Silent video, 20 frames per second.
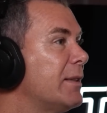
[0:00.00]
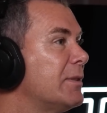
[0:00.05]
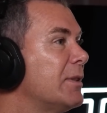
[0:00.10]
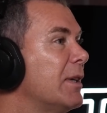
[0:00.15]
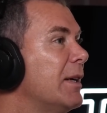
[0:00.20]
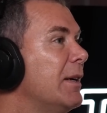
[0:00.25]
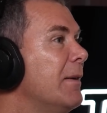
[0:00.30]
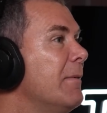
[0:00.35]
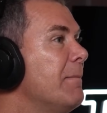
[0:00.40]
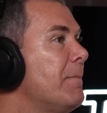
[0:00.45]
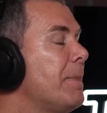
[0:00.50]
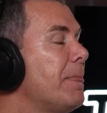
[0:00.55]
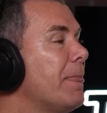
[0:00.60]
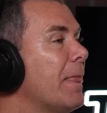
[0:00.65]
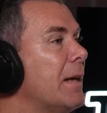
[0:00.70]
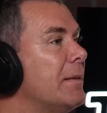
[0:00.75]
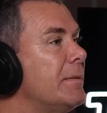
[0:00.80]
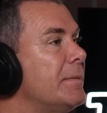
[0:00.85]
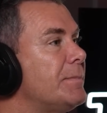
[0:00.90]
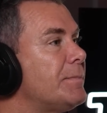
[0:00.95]
So you're still
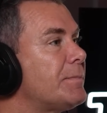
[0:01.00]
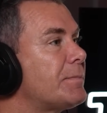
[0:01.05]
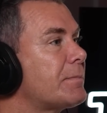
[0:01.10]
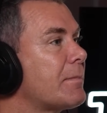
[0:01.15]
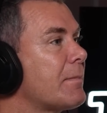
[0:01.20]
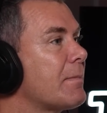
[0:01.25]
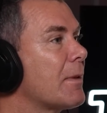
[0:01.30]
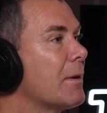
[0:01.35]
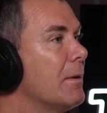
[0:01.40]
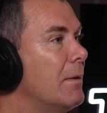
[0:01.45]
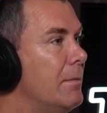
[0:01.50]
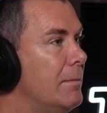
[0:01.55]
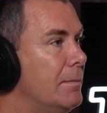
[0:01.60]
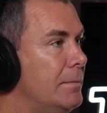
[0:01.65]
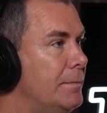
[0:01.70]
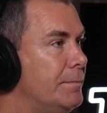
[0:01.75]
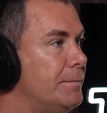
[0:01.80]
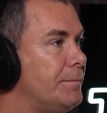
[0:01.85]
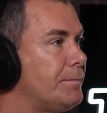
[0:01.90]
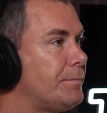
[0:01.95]
feeling a
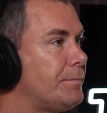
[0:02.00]
level of